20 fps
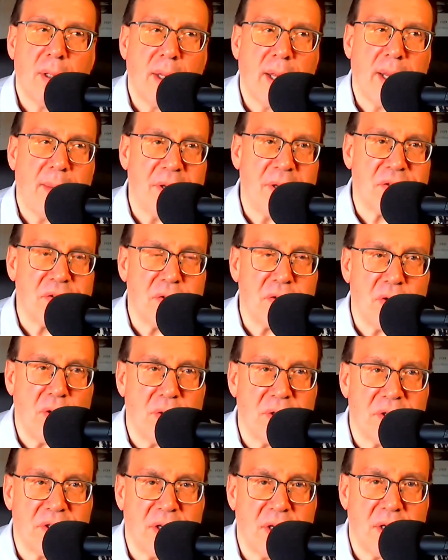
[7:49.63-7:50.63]
And Mr.
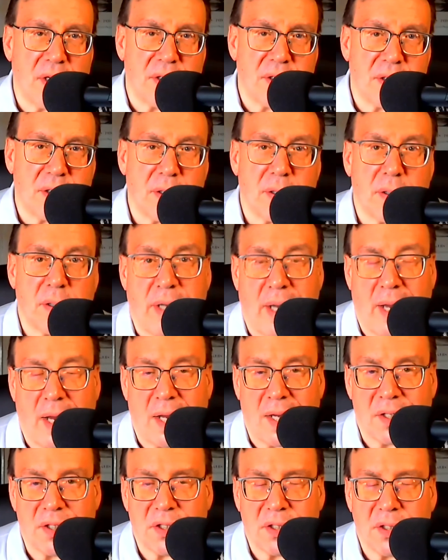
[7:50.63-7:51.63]
Jones says,
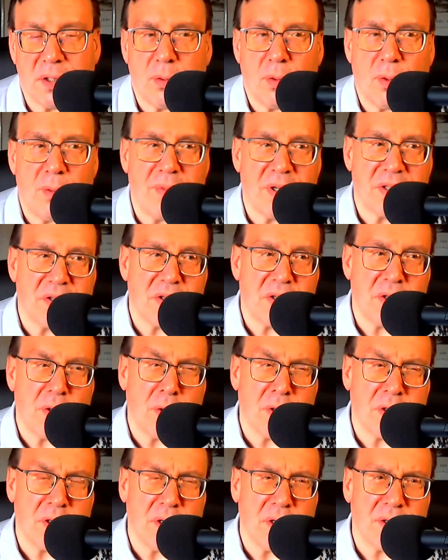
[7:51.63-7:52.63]
yes. Or Mr.
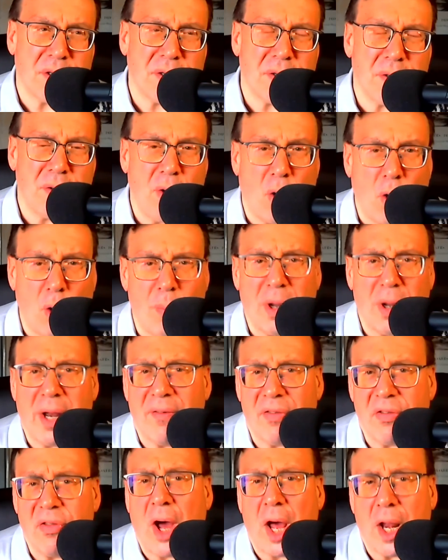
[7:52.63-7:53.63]
Jones says, no, but I've
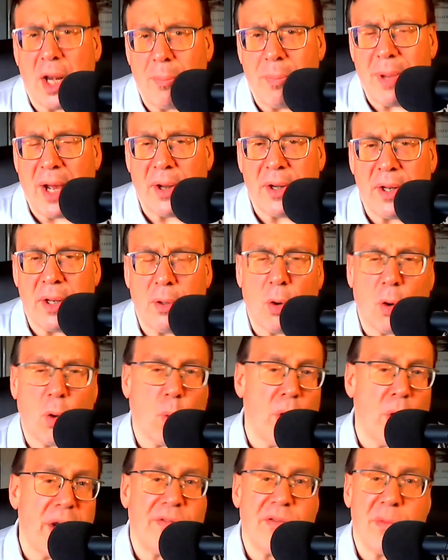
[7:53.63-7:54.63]
thought about it, or
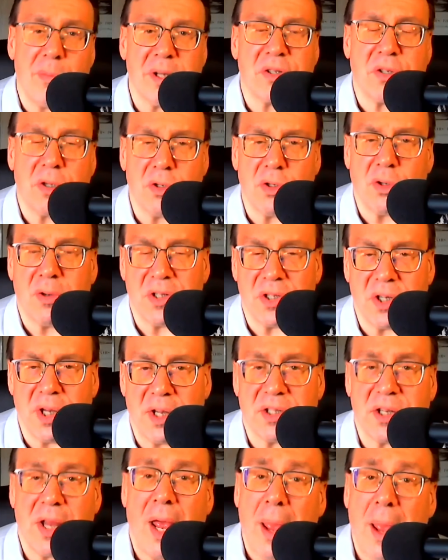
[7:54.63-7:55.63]
whatever Mr. Jones
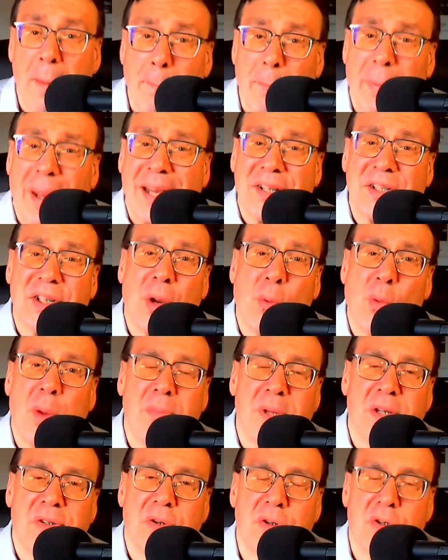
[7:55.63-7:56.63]
says. Based on what
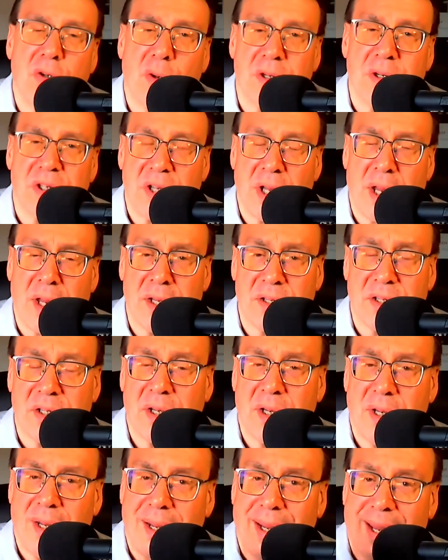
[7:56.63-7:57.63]
Mr. Jones says,
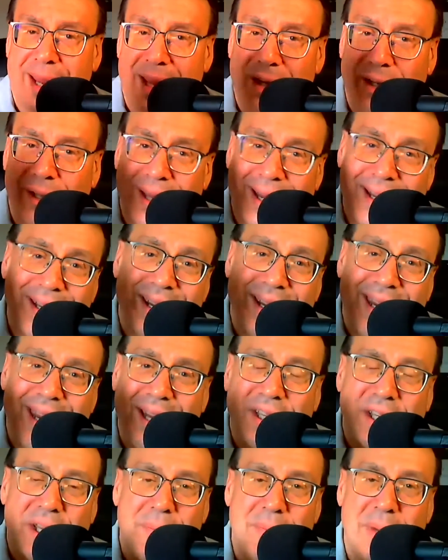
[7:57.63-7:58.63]
it'll
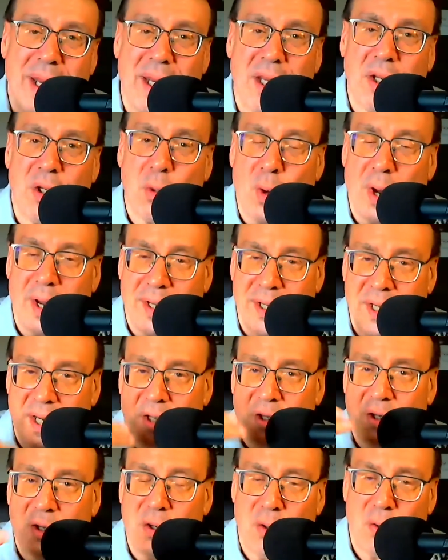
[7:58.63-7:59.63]
indicate to me, do I
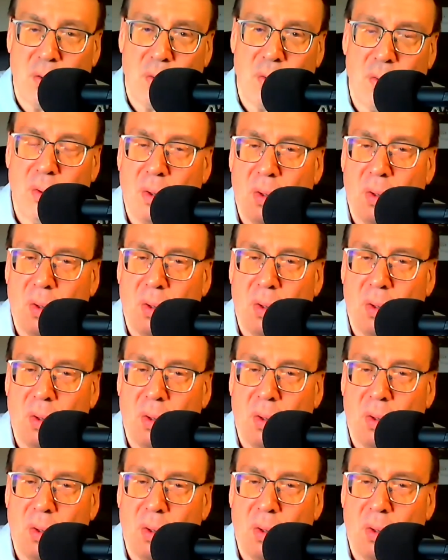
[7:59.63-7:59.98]
need to